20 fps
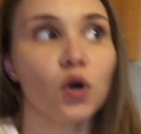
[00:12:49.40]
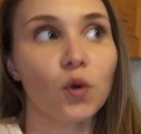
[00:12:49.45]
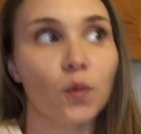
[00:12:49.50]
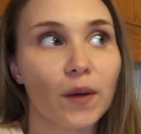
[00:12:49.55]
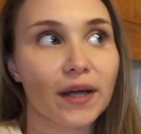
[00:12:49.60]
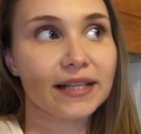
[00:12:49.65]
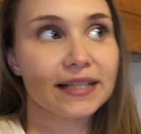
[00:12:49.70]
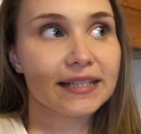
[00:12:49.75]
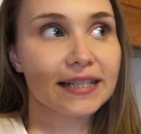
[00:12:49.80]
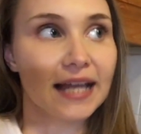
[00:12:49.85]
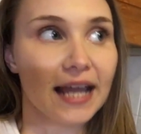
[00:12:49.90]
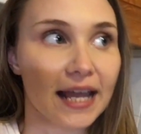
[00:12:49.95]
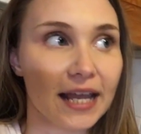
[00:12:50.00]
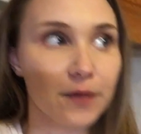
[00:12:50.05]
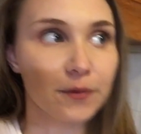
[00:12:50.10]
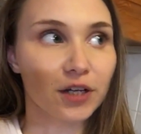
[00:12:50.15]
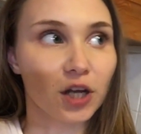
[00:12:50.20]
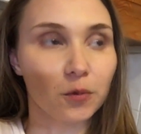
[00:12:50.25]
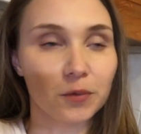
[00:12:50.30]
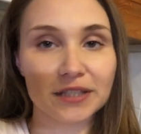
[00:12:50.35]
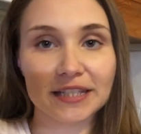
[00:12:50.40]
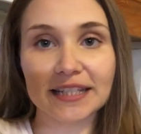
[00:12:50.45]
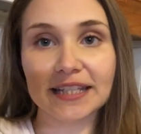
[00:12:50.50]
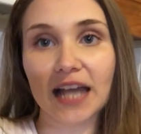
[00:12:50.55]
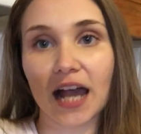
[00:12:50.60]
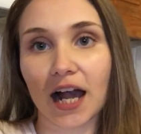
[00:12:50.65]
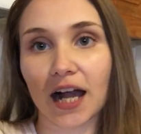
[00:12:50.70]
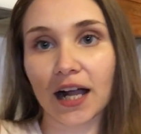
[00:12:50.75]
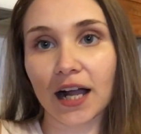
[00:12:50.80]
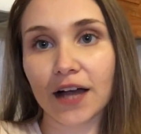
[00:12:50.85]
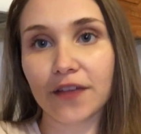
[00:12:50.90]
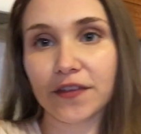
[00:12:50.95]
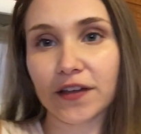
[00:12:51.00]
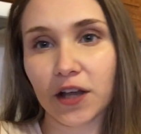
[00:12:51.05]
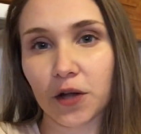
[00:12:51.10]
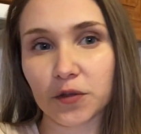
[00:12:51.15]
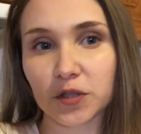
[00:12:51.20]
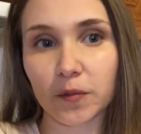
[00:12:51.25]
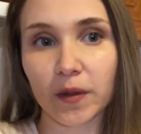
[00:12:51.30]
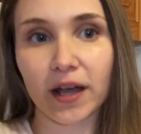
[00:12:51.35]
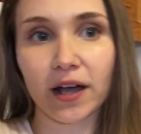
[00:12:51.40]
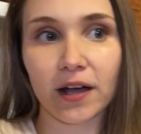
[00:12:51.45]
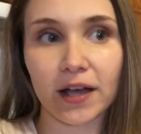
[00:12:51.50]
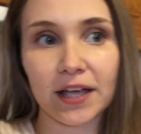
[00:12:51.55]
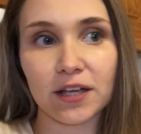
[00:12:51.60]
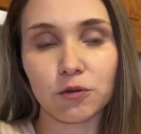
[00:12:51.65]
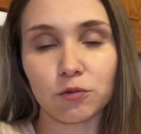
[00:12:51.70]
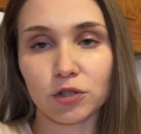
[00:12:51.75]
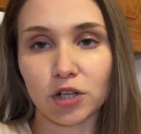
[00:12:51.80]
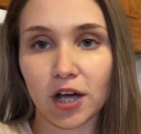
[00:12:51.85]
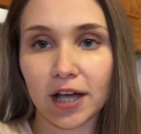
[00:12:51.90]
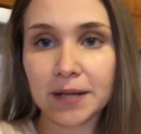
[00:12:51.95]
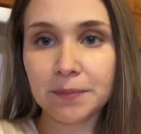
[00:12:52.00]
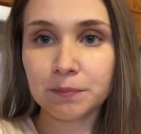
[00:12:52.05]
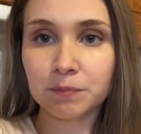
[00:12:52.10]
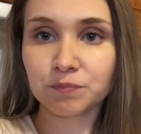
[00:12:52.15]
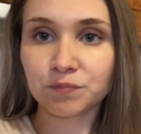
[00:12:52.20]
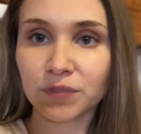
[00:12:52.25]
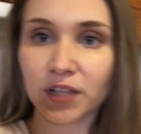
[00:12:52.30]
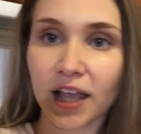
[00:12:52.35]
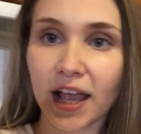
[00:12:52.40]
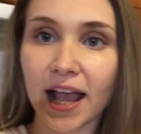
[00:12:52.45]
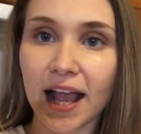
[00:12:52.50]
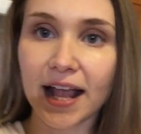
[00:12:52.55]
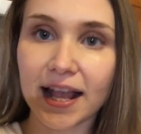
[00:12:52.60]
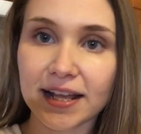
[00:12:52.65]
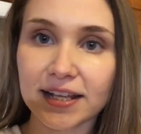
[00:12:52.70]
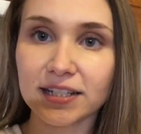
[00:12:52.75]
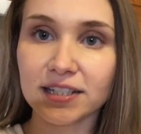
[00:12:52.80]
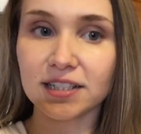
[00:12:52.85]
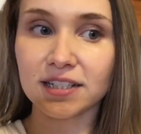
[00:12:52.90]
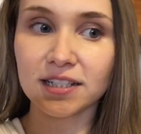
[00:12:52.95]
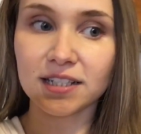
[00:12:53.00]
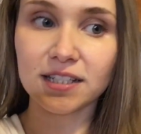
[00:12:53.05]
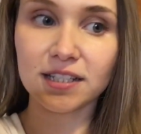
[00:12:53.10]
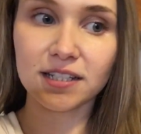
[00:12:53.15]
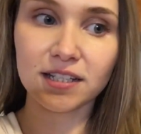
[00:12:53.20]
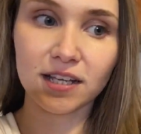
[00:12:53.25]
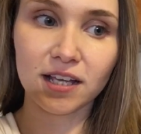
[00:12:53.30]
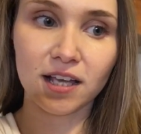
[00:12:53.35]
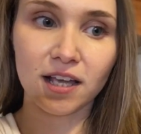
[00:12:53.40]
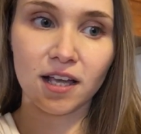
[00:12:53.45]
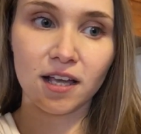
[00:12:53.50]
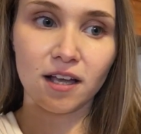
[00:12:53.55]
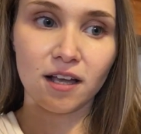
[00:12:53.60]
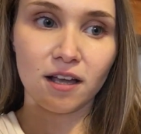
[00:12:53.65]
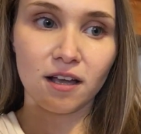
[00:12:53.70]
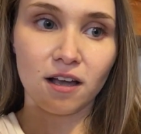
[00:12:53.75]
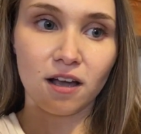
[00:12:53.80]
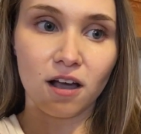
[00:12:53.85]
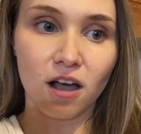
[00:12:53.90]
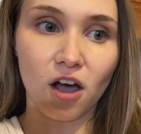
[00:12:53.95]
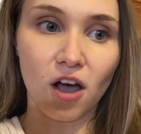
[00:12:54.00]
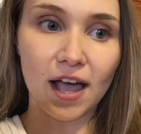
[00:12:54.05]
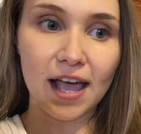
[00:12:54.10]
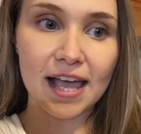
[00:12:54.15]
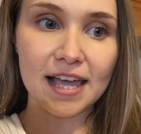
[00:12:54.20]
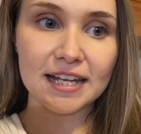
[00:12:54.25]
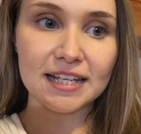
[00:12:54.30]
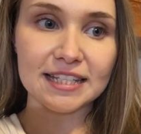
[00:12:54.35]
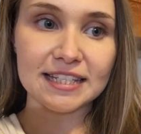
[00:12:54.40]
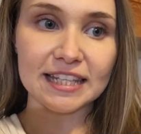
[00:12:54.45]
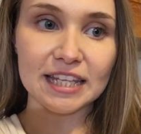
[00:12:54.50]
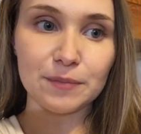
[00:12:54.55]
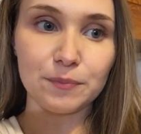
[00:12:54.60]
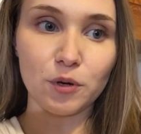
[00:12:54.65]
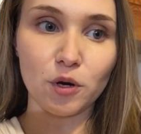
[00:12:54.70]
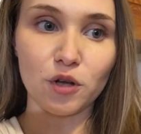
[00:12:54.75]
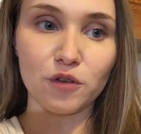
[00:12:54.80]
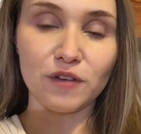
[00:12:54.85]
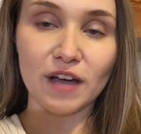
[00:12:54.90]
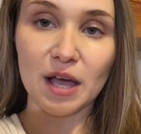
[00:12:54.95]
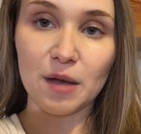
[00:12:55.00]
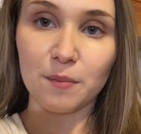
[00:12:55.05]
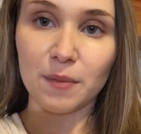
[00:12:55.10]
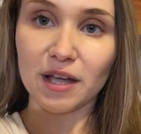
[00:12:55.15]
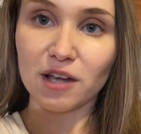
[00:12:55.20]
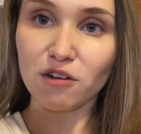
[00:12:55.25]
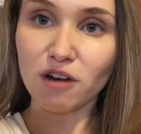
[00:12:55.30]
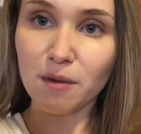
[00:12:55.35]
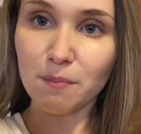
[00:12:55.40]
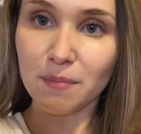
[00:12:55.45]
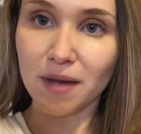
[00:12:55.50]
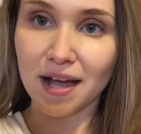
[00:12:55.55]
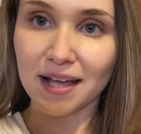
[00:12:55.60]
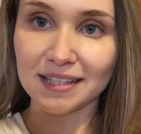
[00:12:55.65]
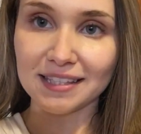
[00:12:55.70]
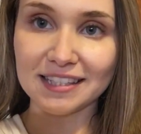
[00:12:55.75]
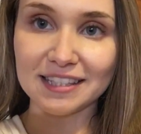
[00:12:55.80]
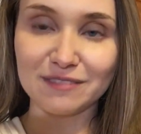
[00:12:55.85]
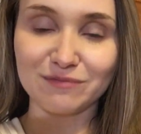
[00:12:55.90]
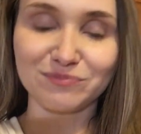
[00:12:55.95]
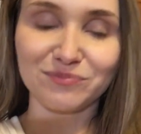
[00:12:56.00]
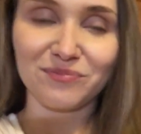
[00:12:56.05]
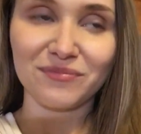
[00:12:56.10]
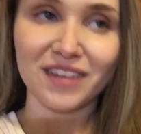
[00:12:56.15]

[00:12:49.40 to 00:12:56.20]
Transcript: one day when I was young, I think I was about 8 or 9, and I had a sleepover at my grandma's.